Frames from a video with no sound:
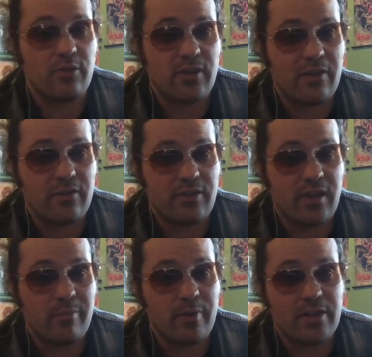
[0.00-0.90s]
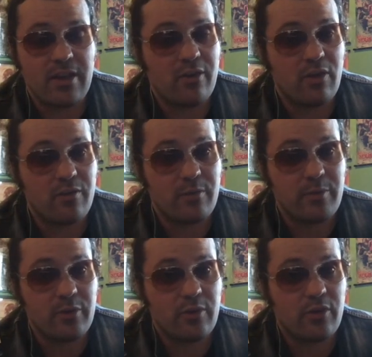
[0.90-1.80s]
so I haven't seen it, but I don't know if it'll
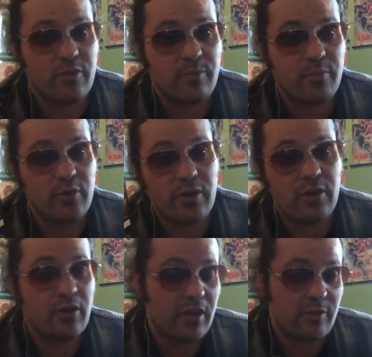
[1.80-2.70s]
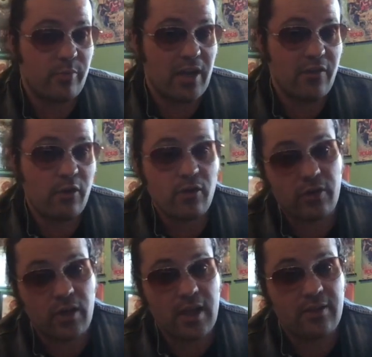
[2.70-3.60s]
be good as Braveheart or
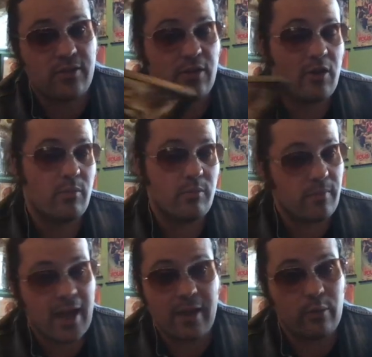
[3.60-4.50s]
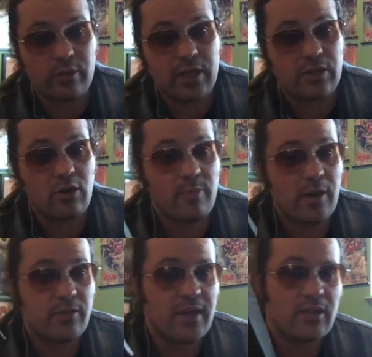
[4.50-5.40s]
not. So I will not know
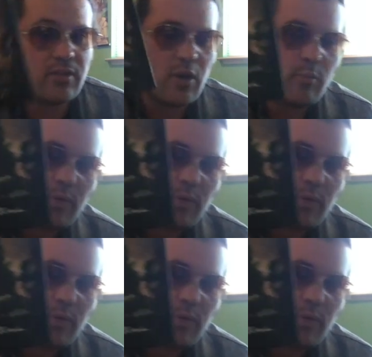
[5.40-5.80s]
about that though.